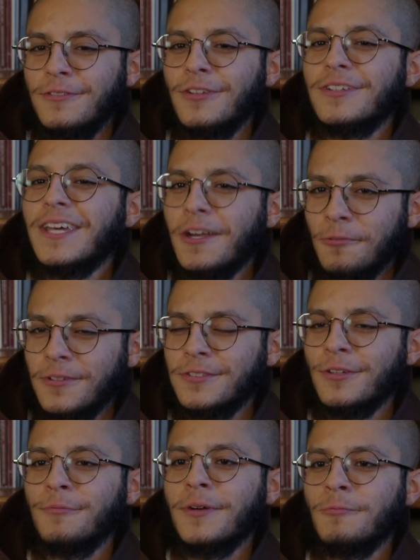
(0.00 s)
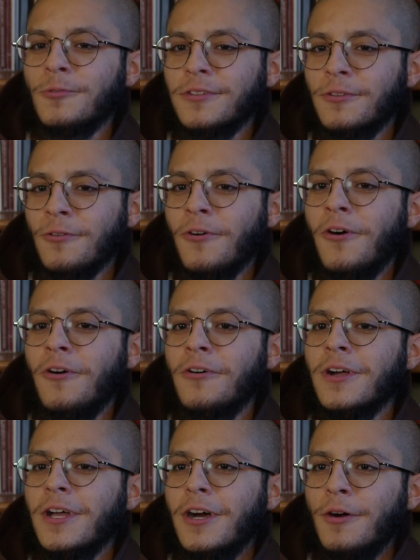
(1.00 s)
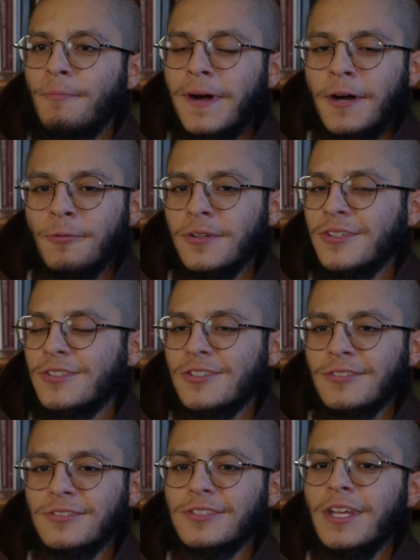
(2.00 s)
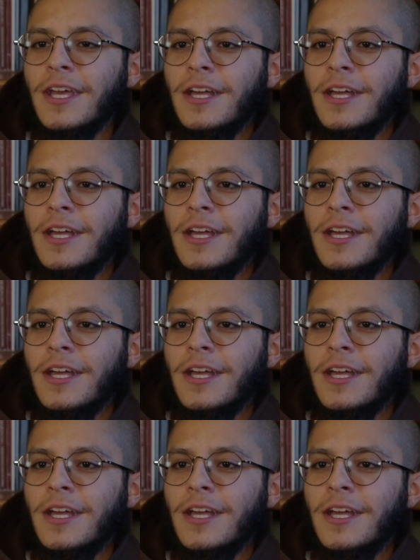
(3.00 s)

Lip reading: the charism and what they're all about, which is just